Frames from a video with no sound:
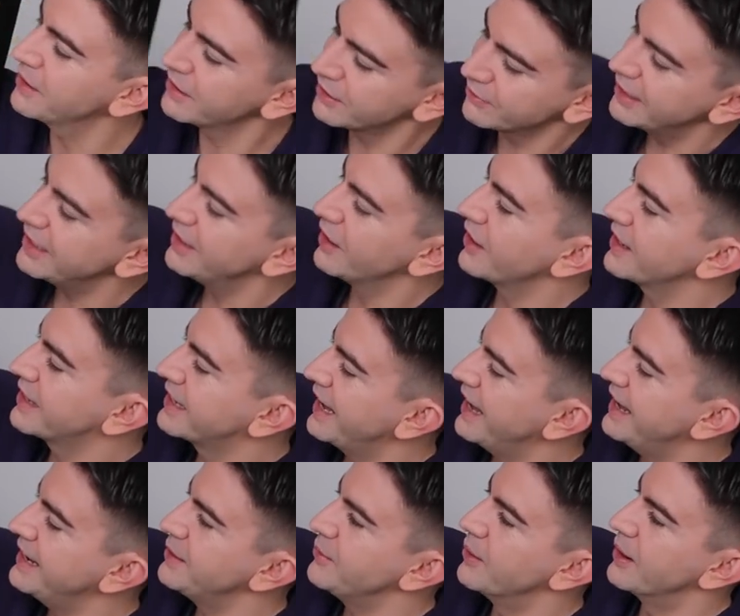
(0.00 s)
And I really like it
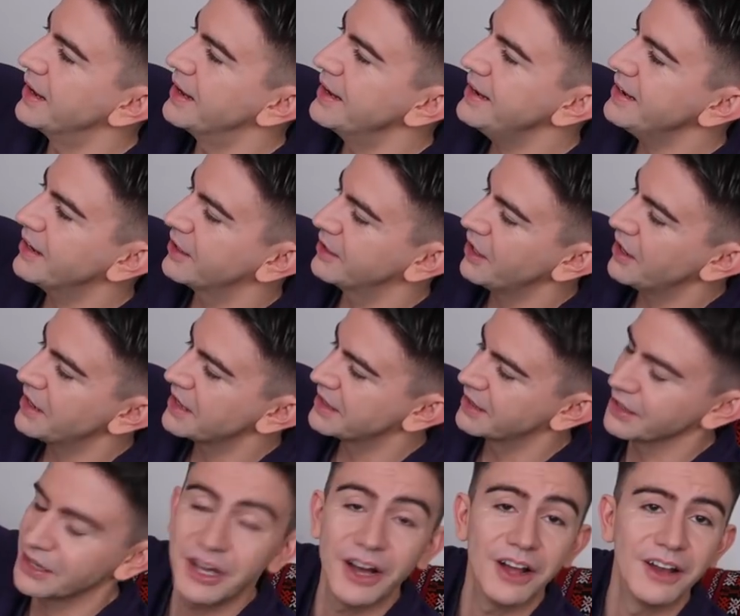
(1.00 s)
anyway. I like
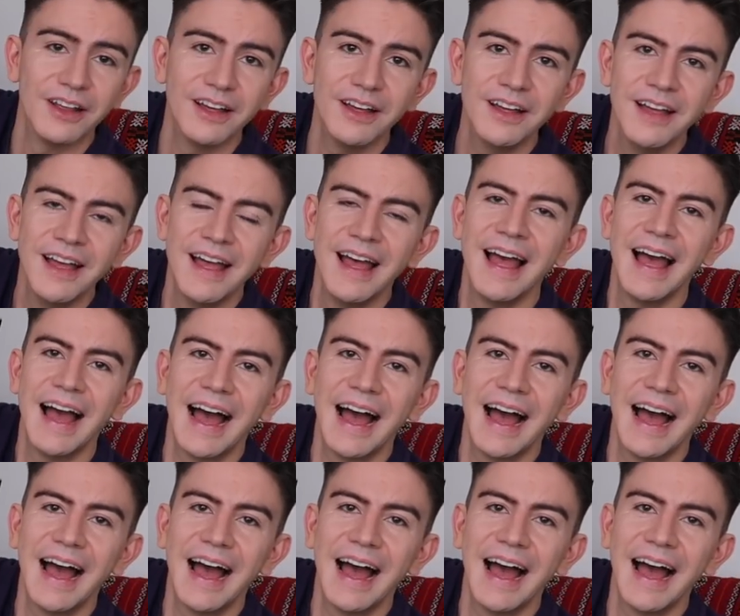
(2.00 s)
the color.